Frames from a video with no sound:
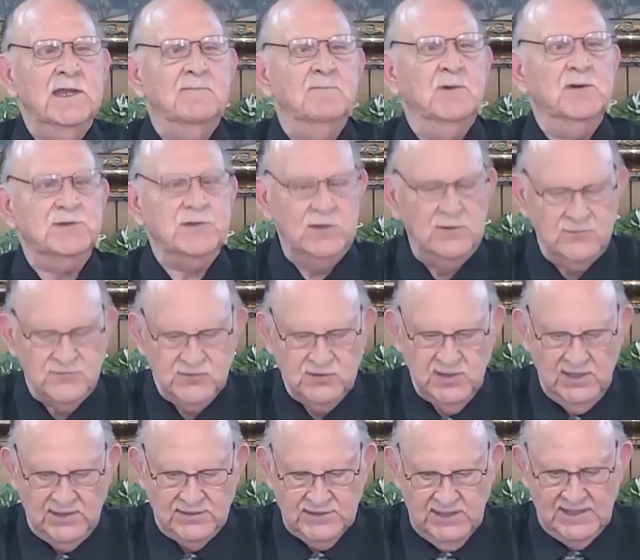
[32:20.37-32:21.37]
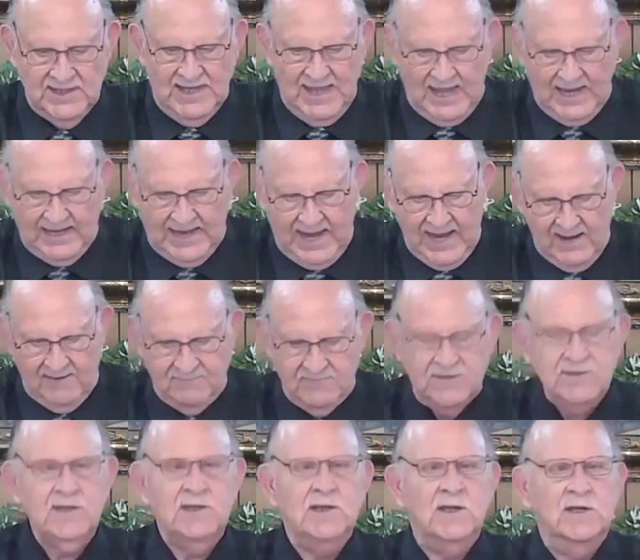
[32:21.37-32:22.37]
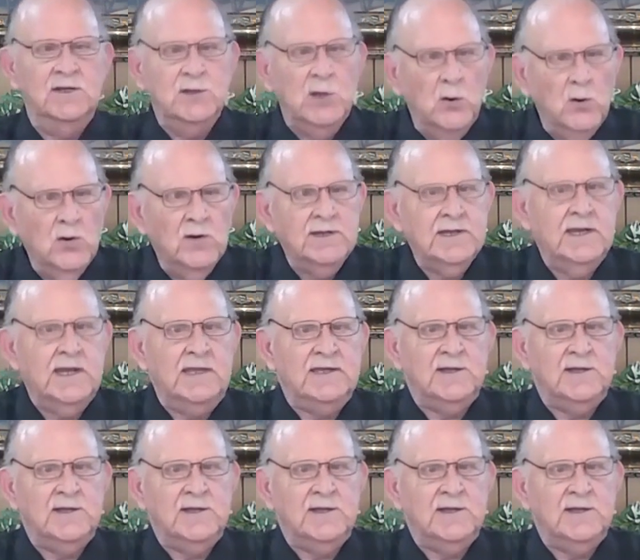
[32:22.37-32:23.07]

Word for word: But there's nothing like having the anointing and